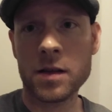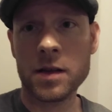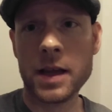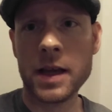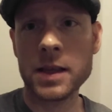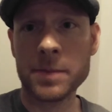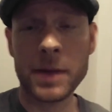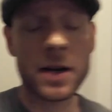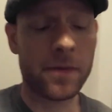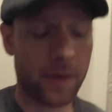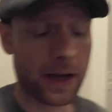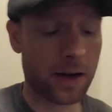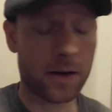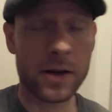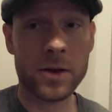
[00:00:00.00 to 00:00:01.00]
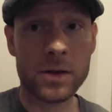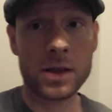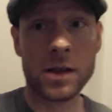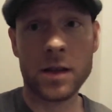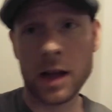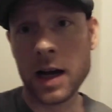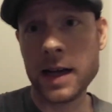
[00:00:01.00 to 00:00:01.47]
they spread fake news
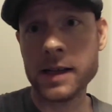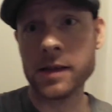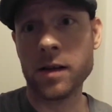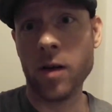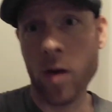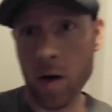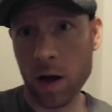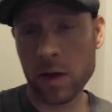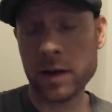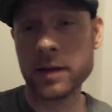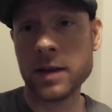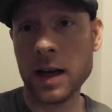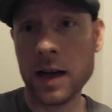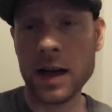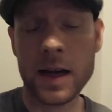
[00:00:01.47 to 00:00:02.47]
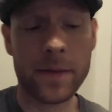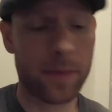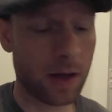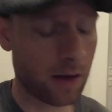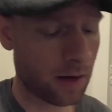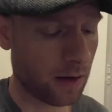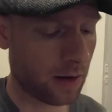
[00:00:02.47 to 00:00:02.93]
and lies all the time.
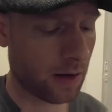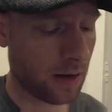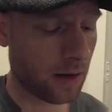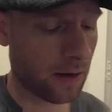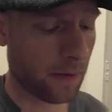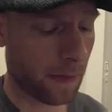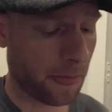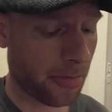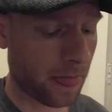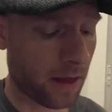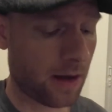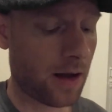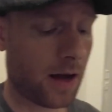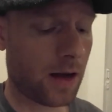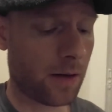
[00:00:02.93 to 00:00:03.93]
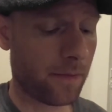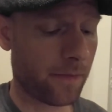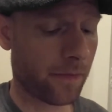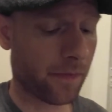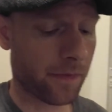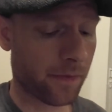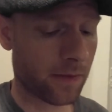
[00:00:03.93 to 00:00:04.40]
Um,
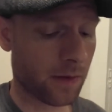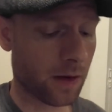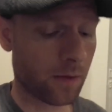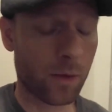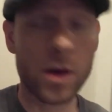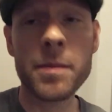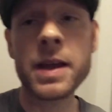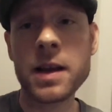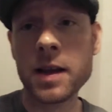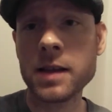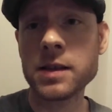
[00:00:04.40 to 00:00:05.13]
women can